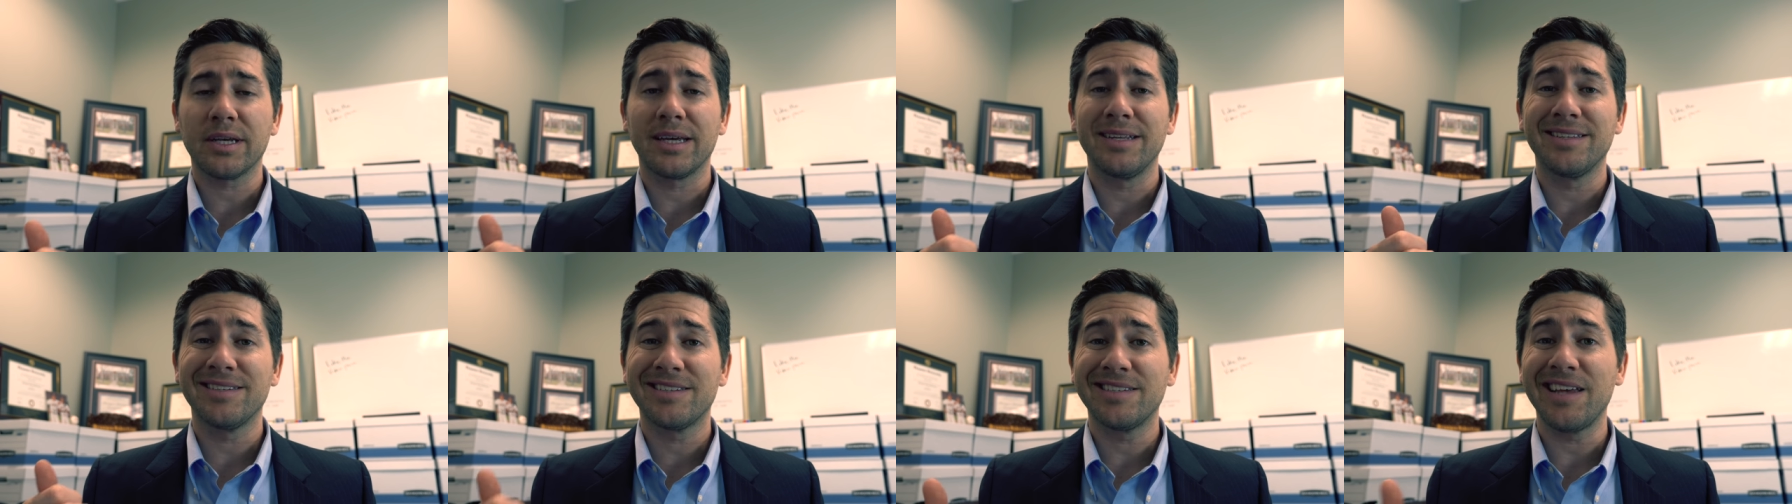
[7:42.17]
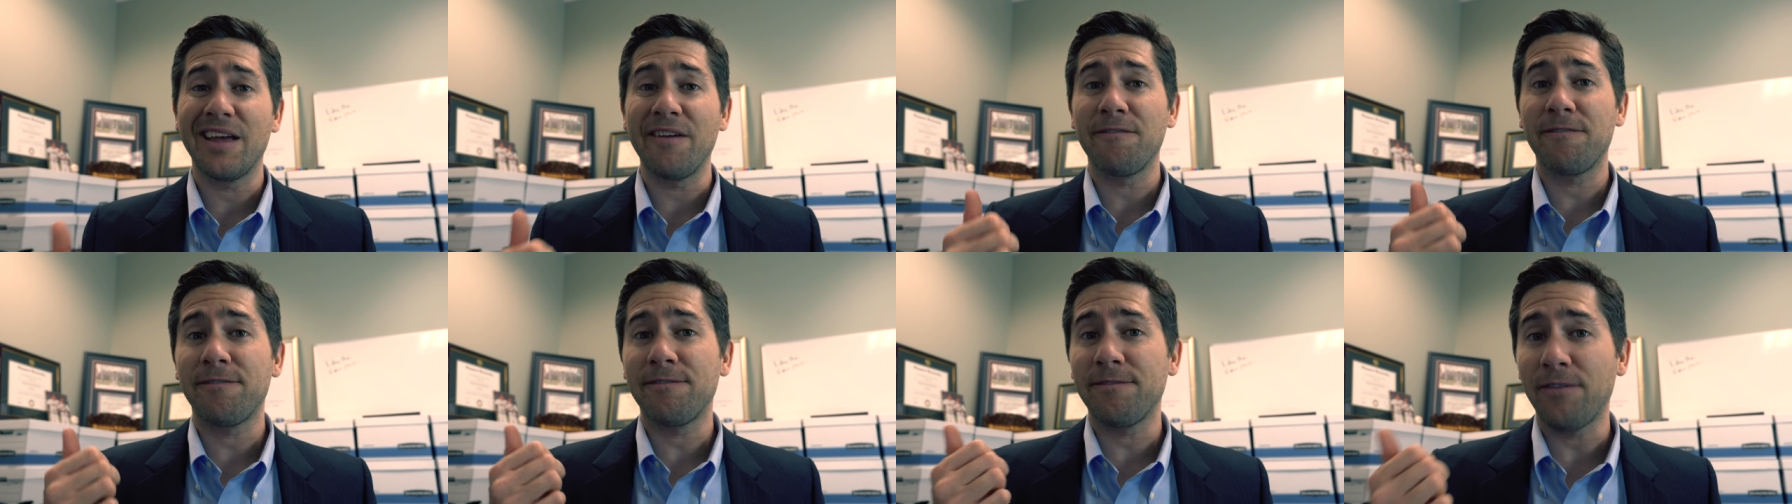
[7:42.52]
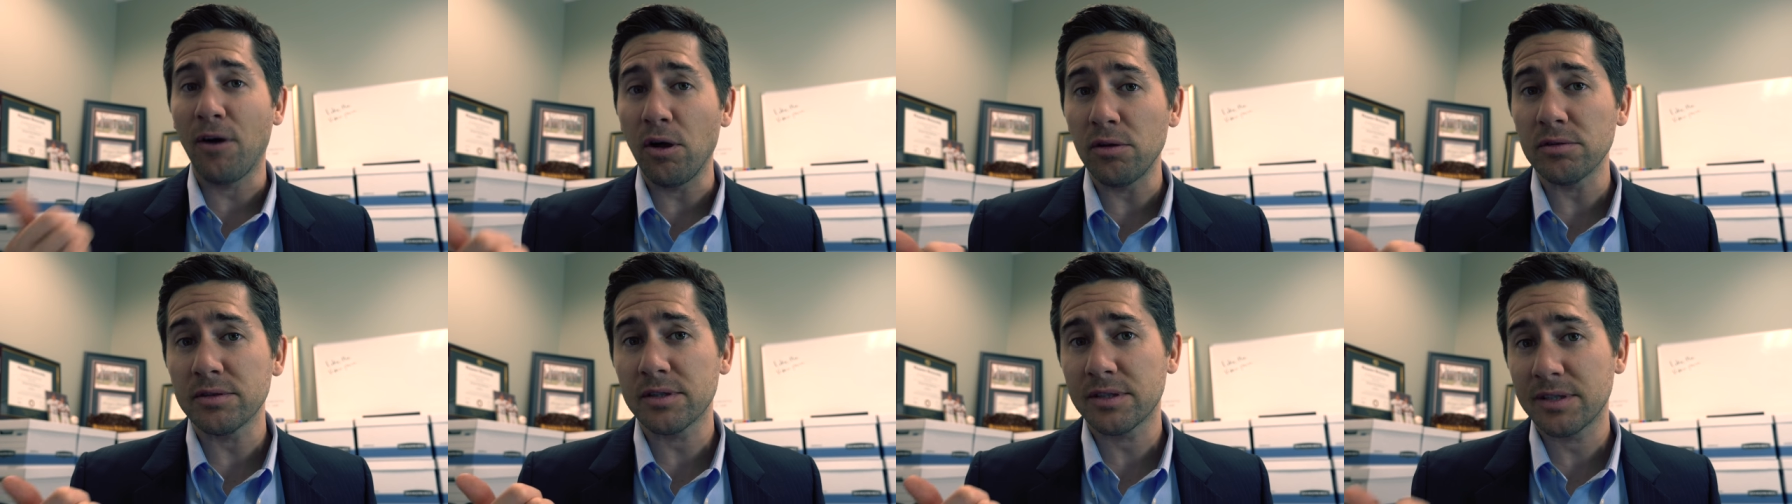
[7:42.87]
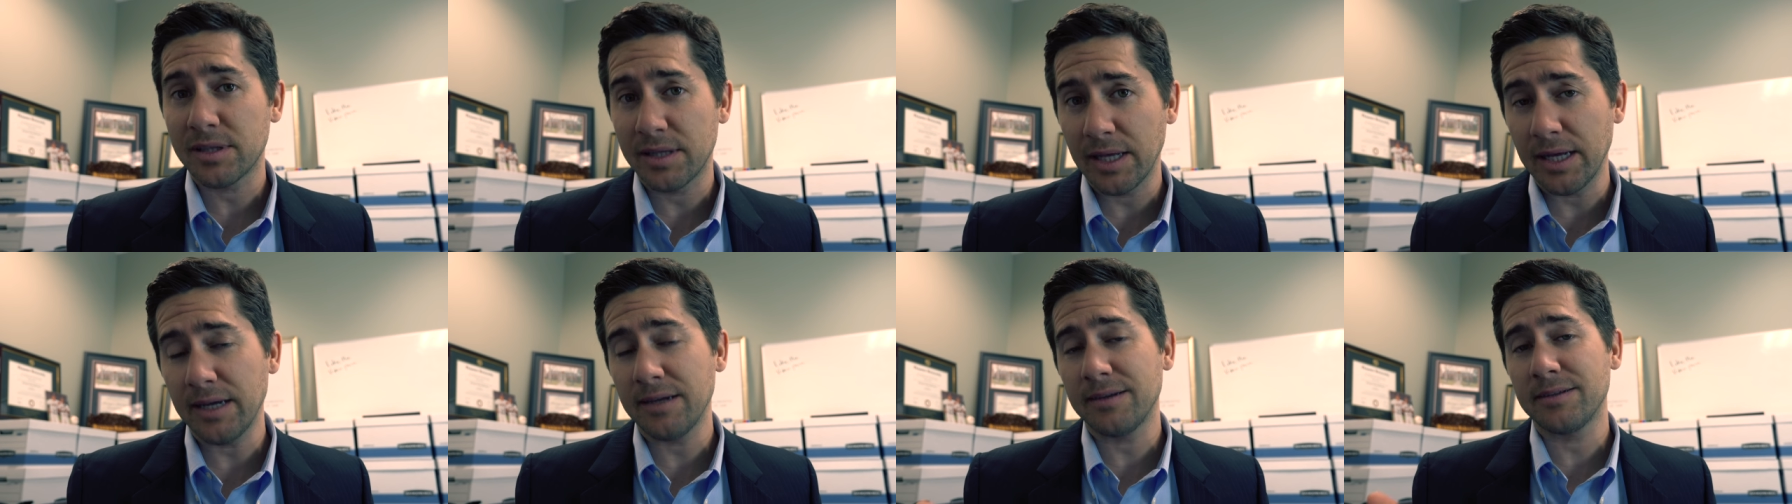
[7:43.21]
can say false
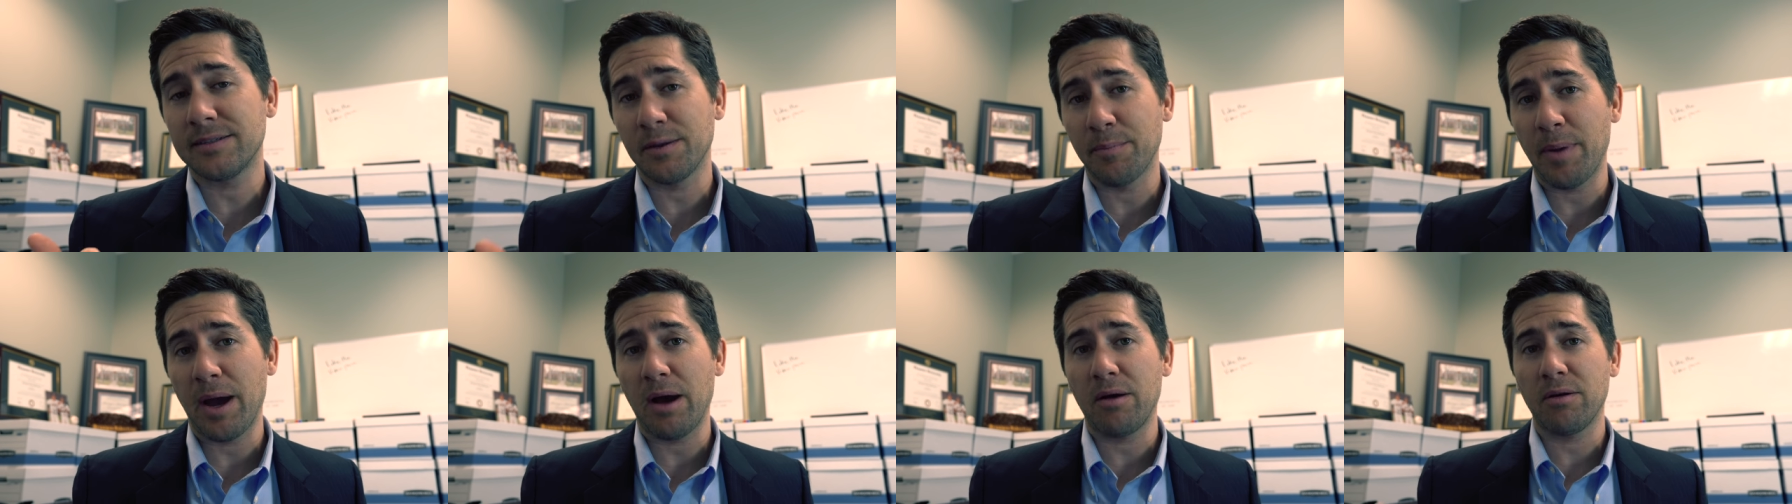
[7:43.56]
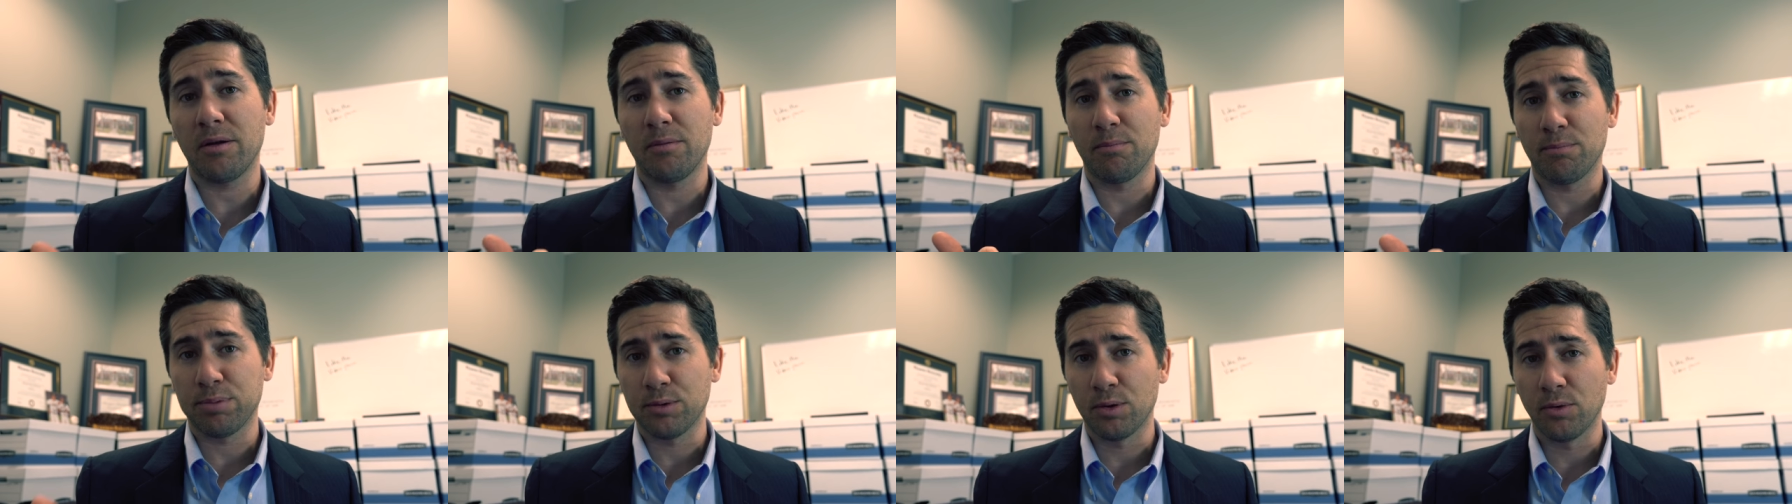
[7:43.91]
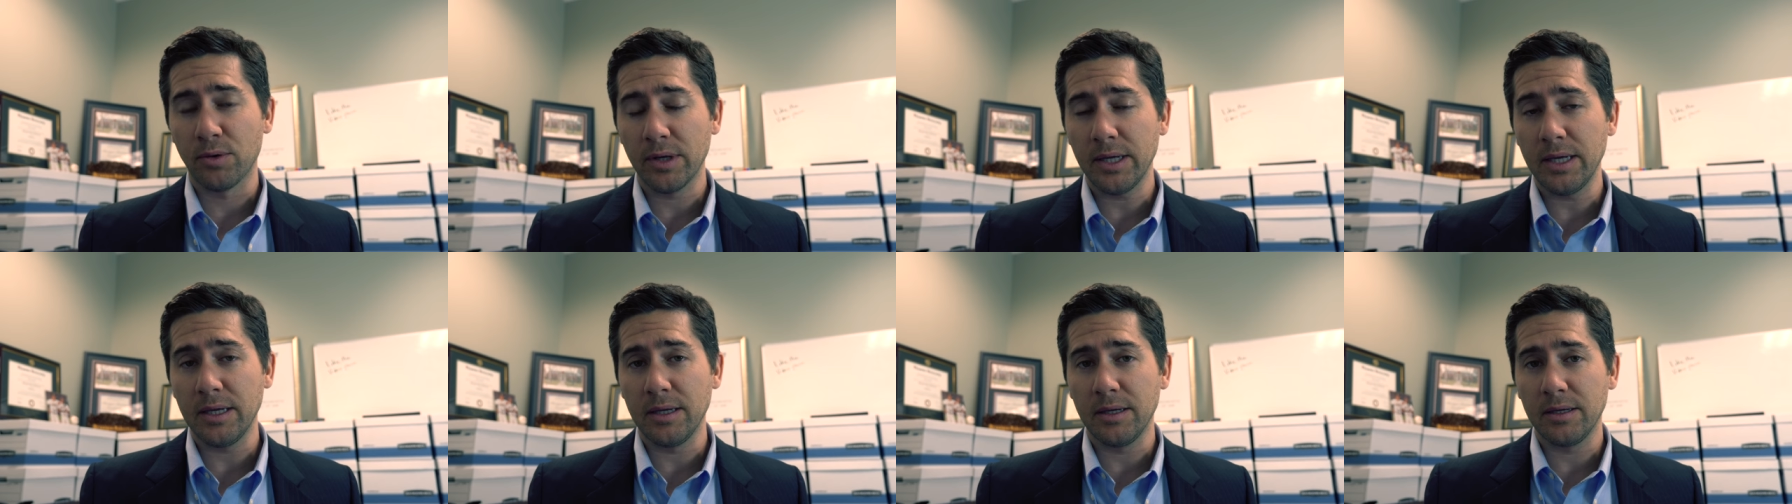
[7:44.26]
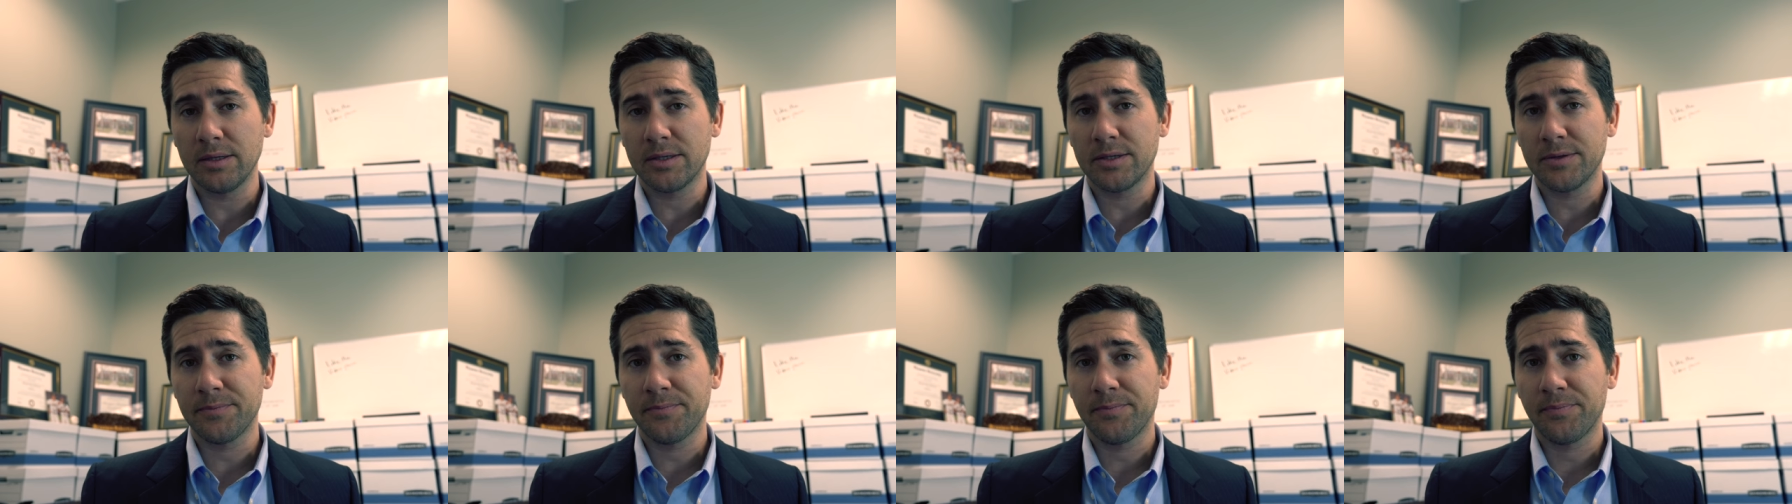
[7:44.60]
things about
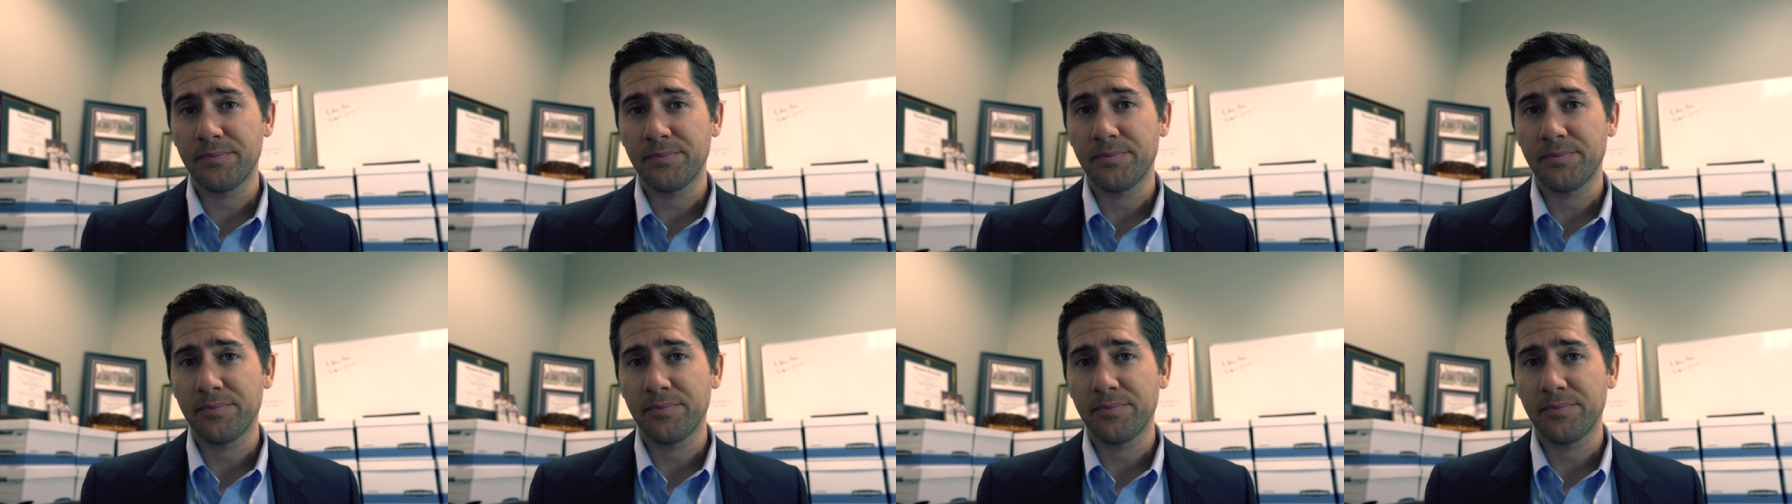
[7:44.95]
employees,